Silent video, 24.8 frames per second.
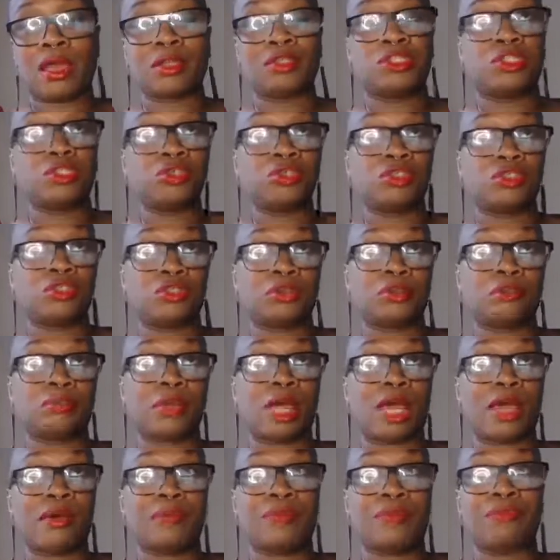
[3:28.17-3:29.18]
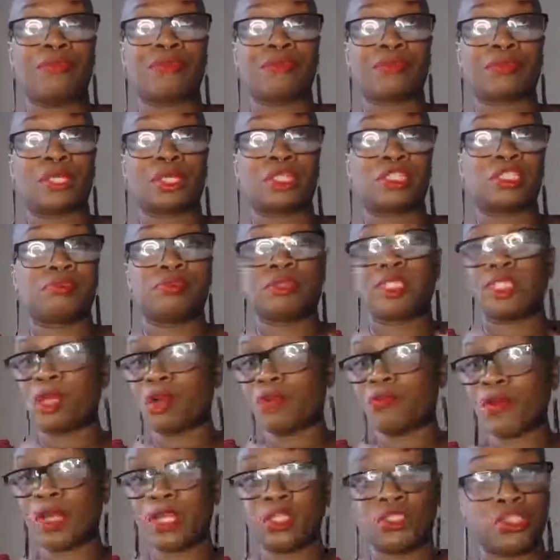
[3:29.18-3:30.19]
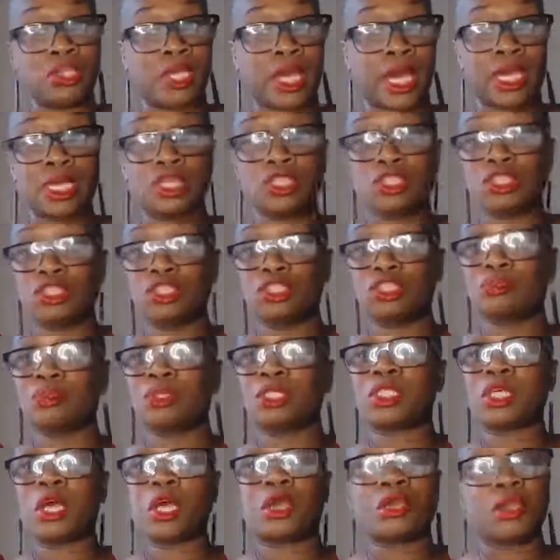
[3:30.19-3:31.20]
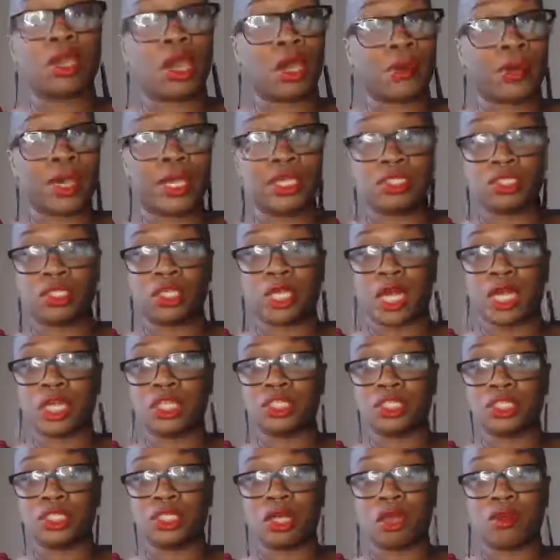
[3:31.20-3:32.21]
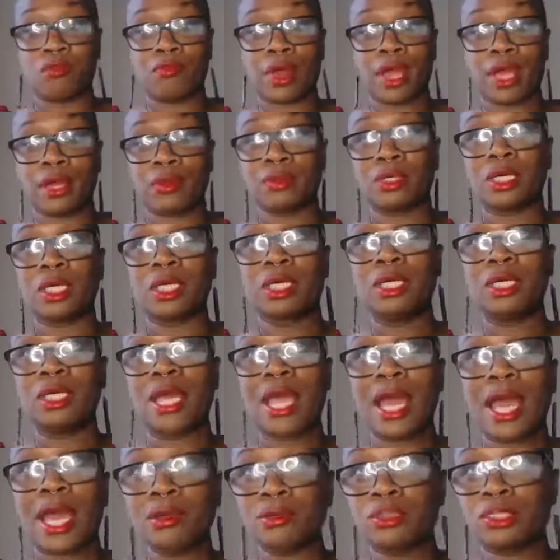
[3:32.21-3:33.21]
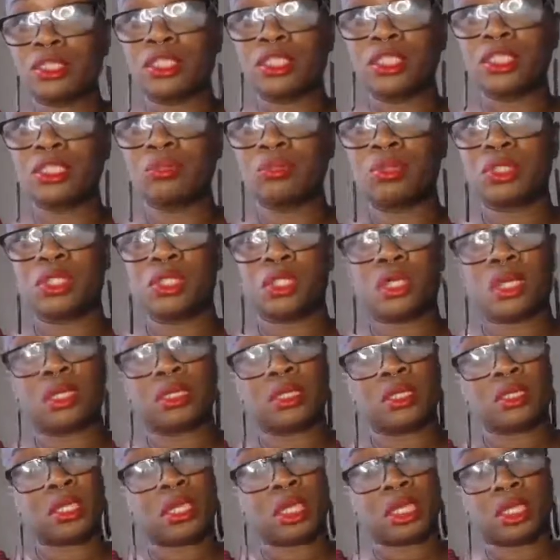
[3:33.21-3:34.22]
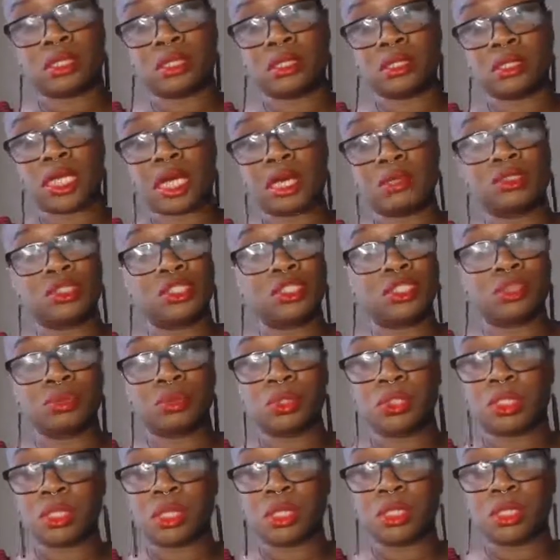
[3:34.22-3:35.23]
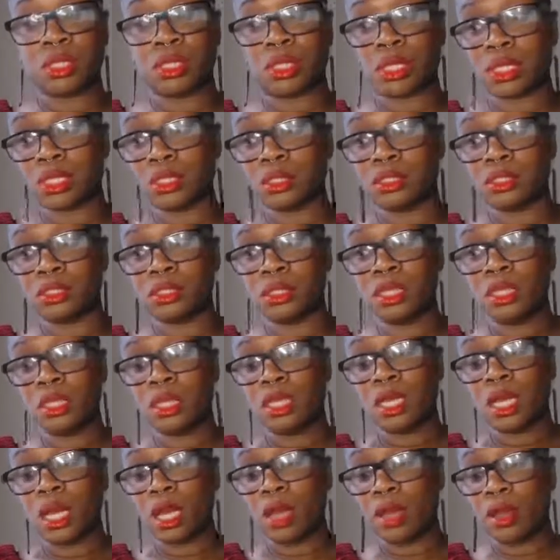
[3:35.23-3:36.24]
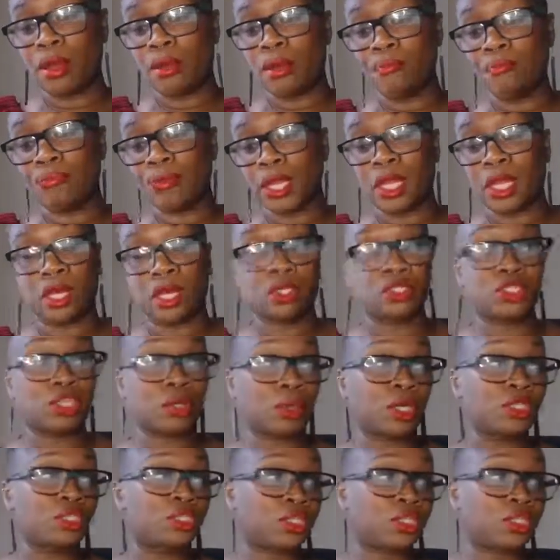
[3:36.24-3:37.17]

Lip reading: do some self-education, some psycho-education around how to deal with certain things, how to deal with certain things. So